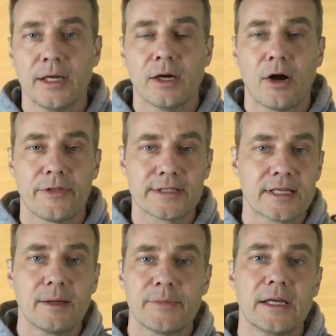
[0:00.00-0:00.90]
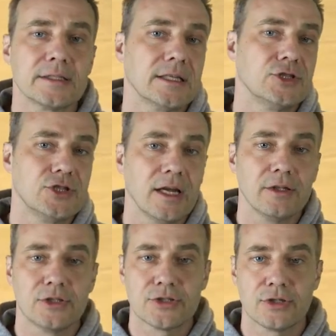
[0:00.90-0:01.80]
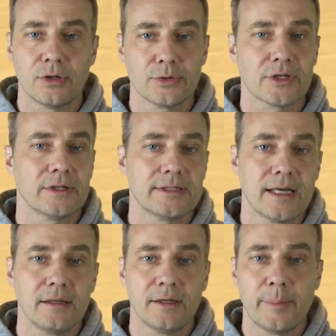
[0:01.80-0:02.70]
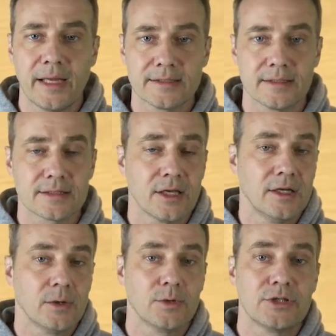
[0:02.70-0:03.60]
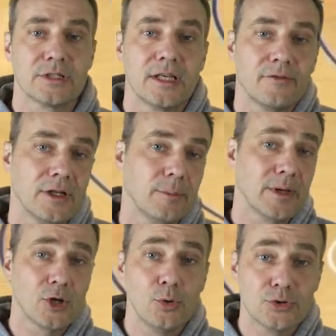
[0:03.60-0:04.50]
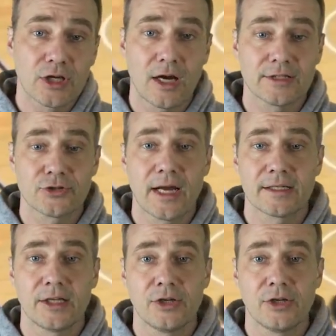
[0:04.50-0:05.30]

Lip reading: are the same things that Jalen shows on a daily basis, which has given him the huge contract at New